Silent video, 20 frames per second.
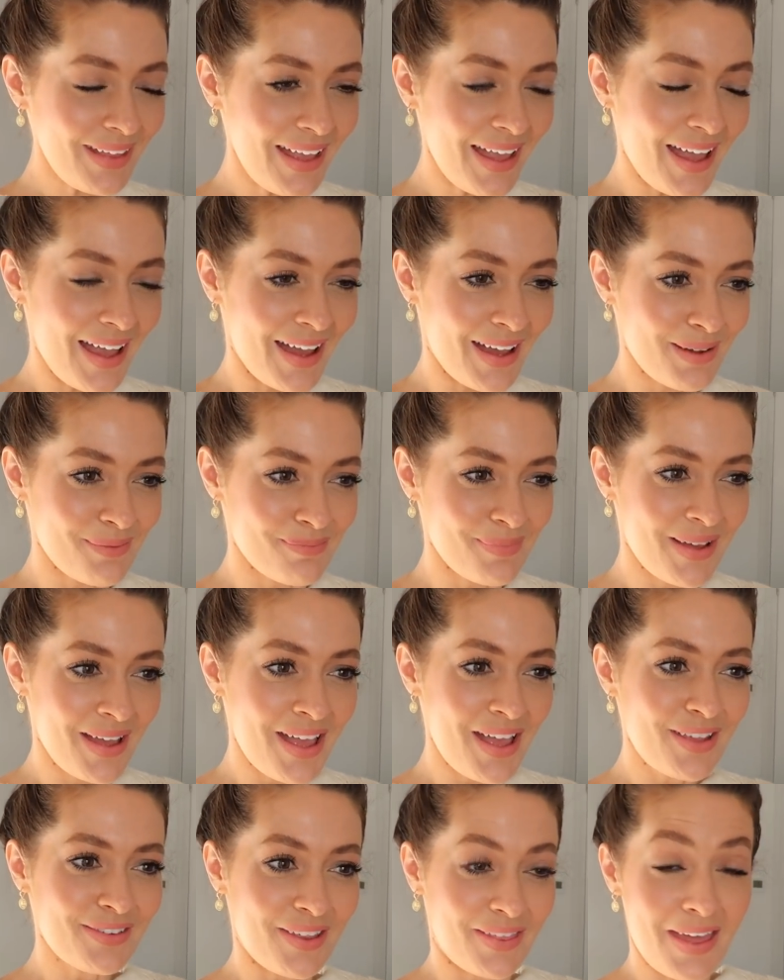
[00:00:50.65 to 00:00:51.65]
Um,
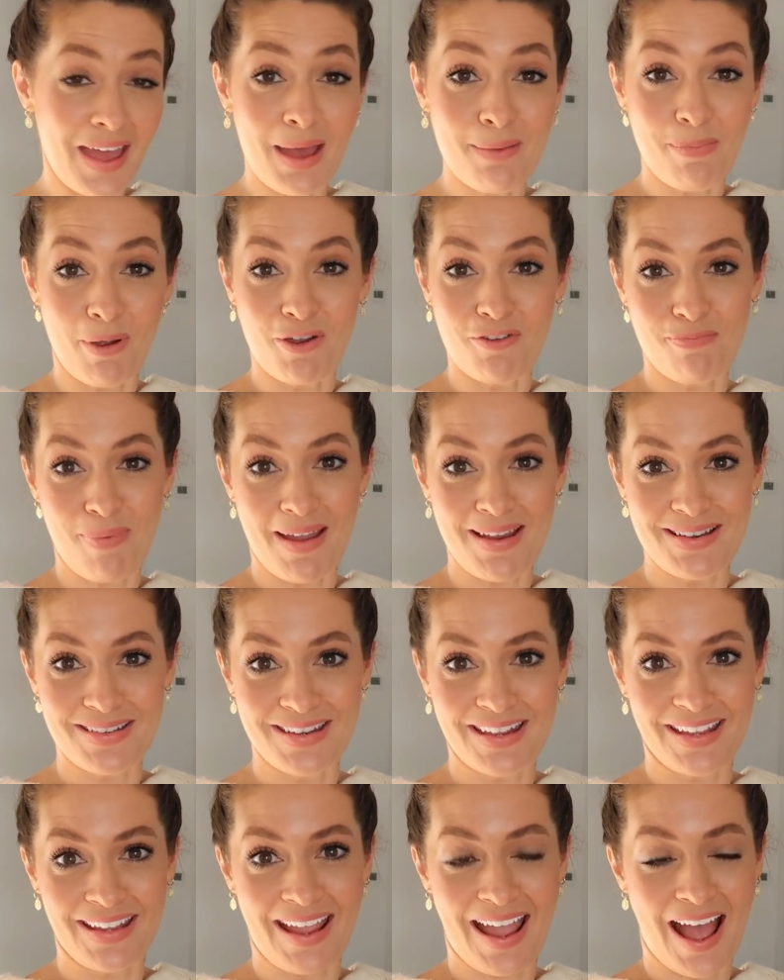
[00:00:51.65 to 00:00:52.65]
so they're both
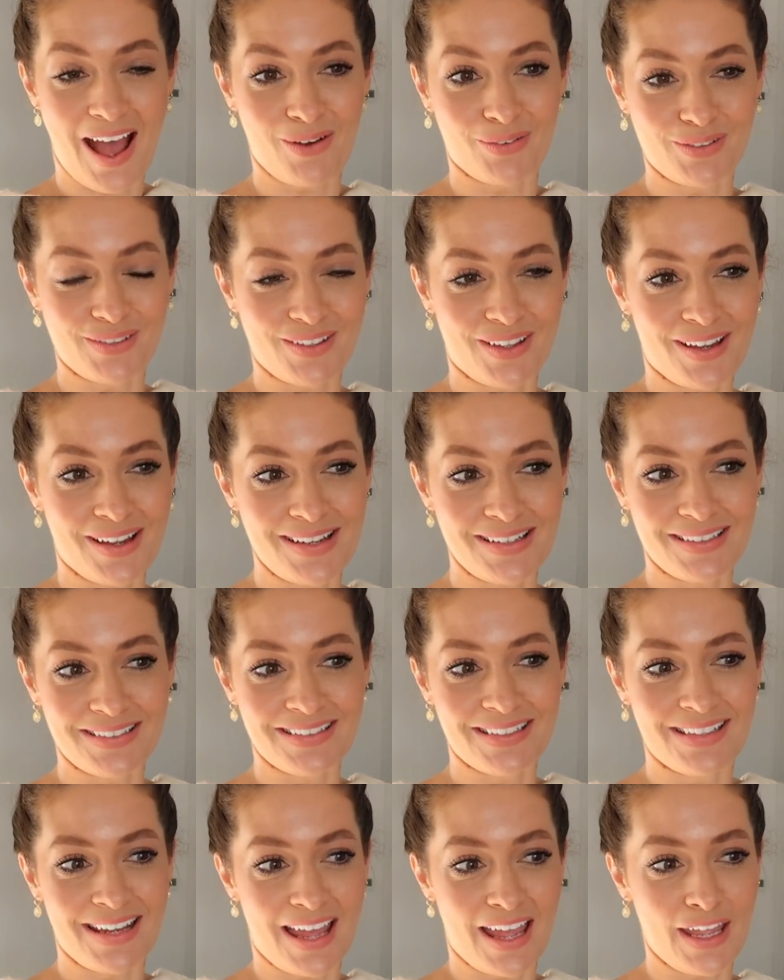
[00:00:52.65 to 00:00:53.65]
painting outside
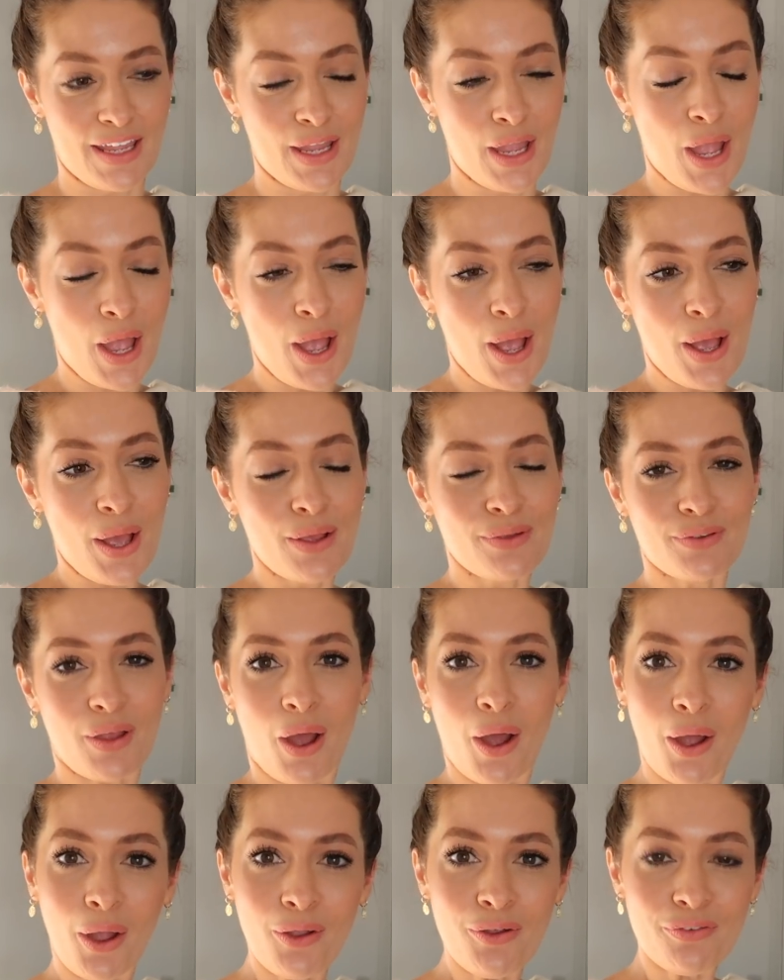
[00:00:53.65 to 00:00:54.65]
today. So
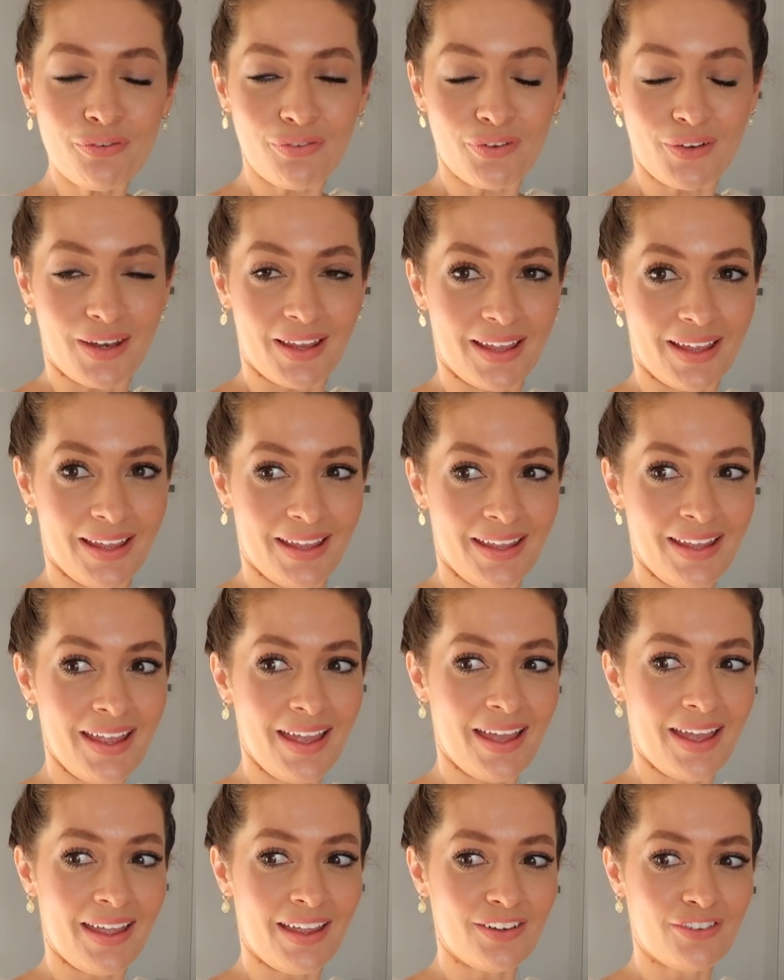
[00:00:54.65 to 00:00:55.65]

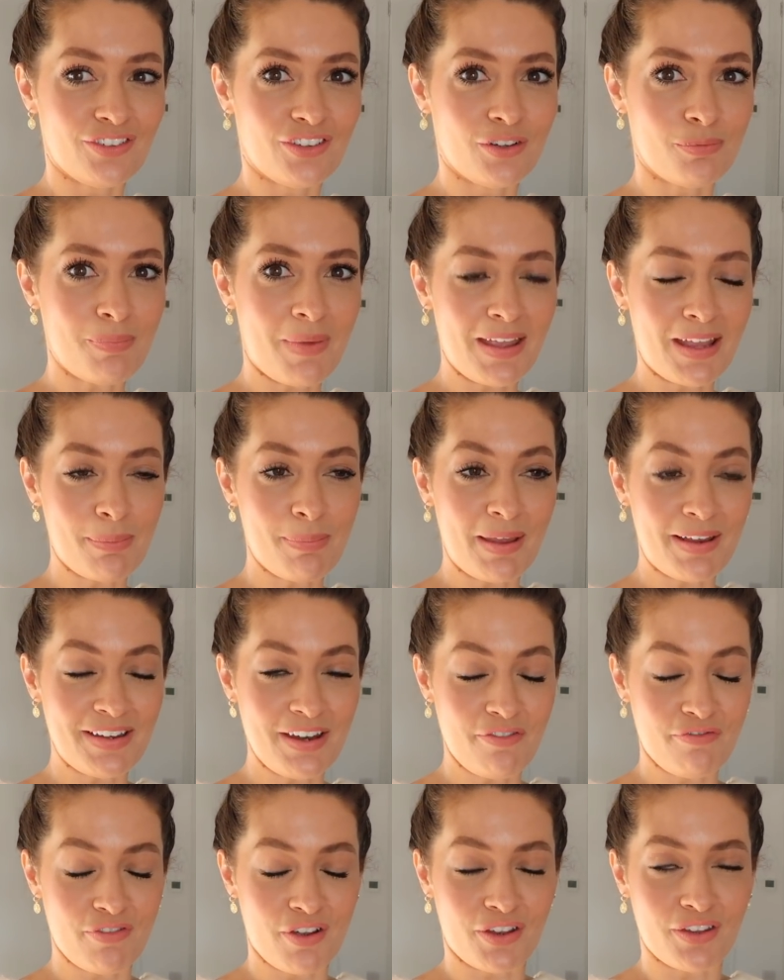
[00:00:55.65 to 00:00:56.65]
hopefully it should make a big
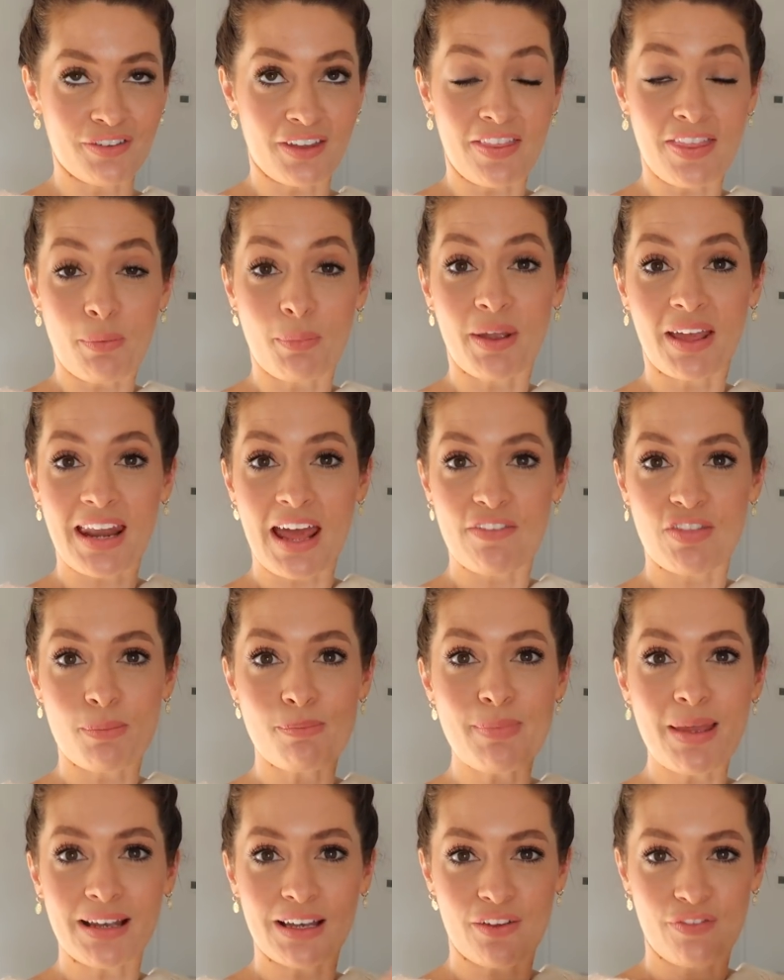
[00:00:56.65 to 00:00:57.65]
difference. And then we're gonna have the
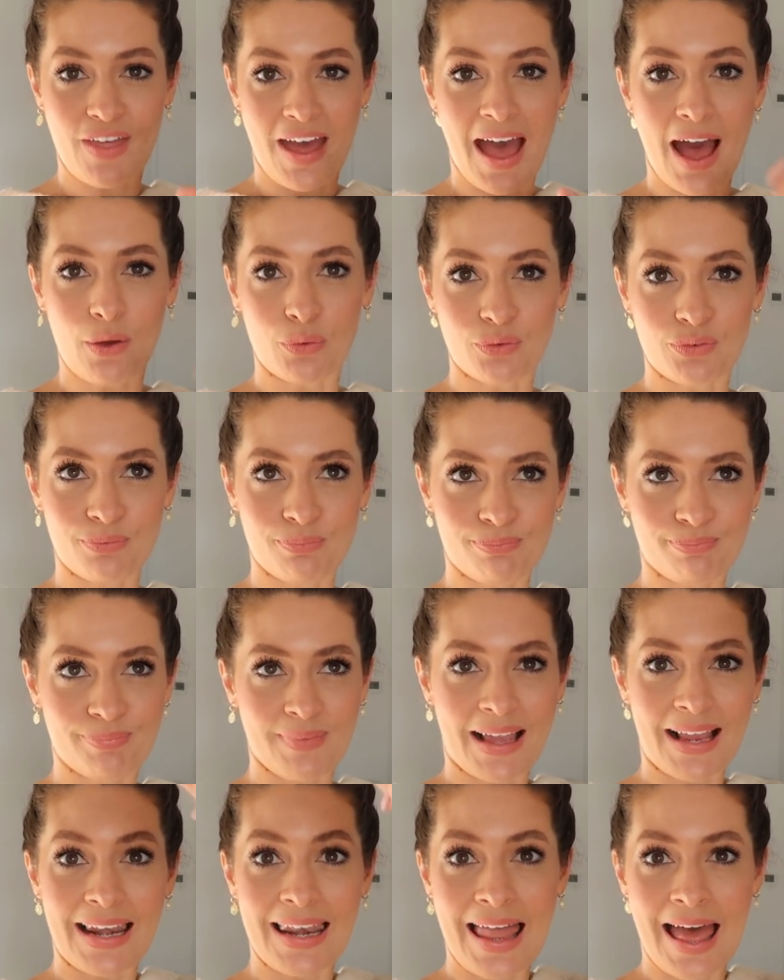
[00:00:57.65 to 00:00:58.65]
middle of the house
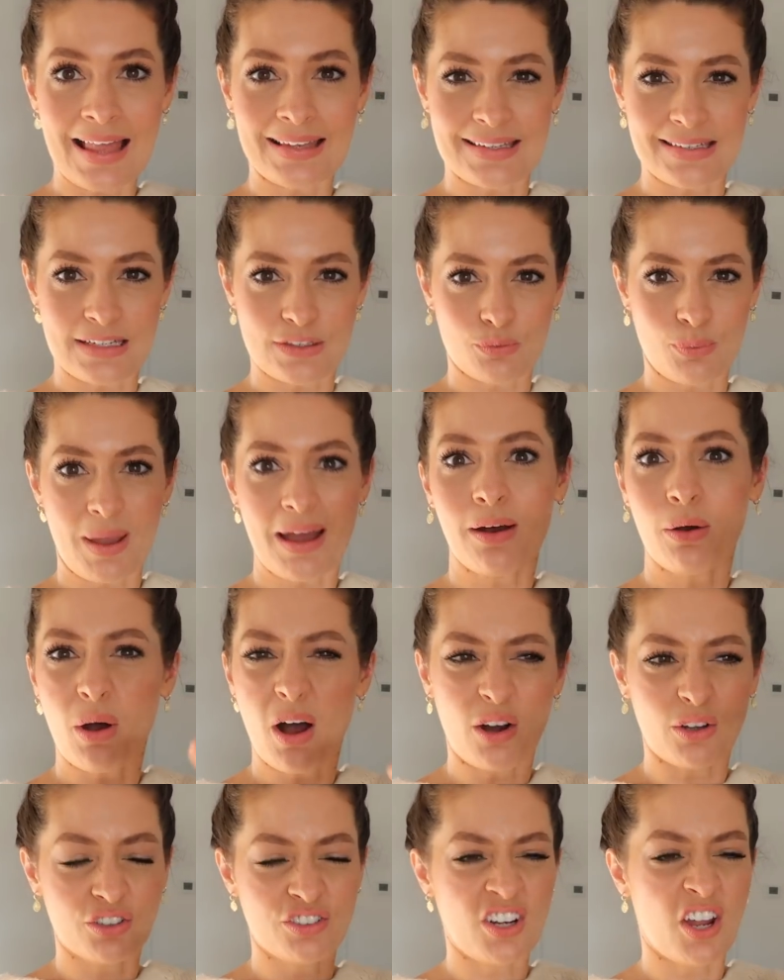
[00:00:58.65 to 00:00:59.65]
cladded as
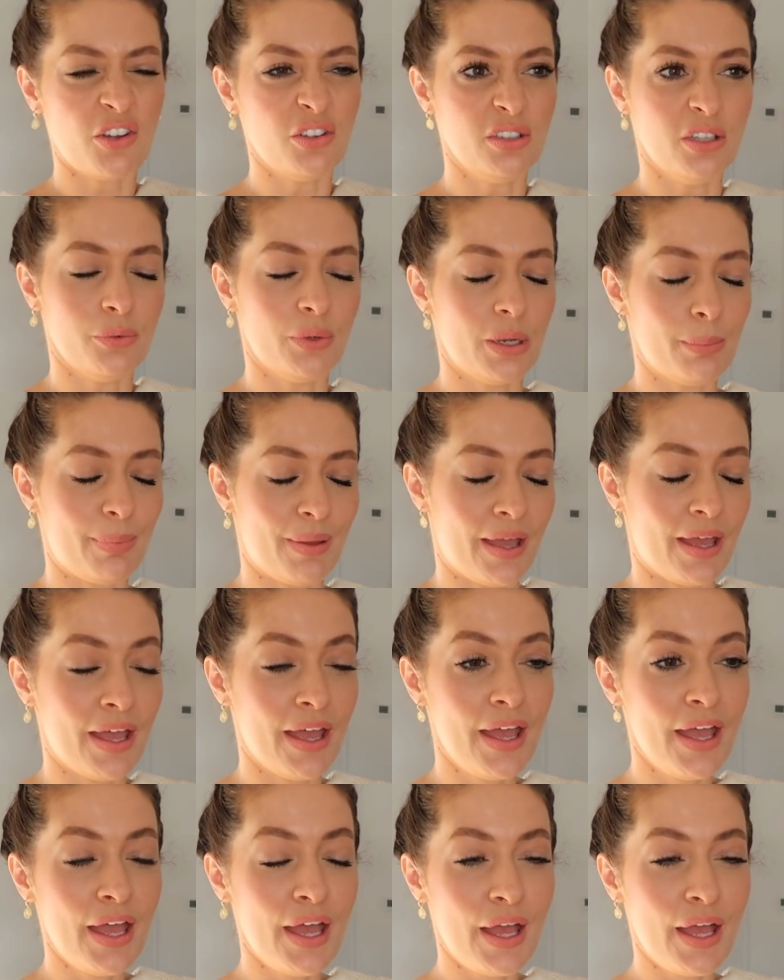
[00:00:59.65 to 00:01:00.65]
well. I'll show you in a bit.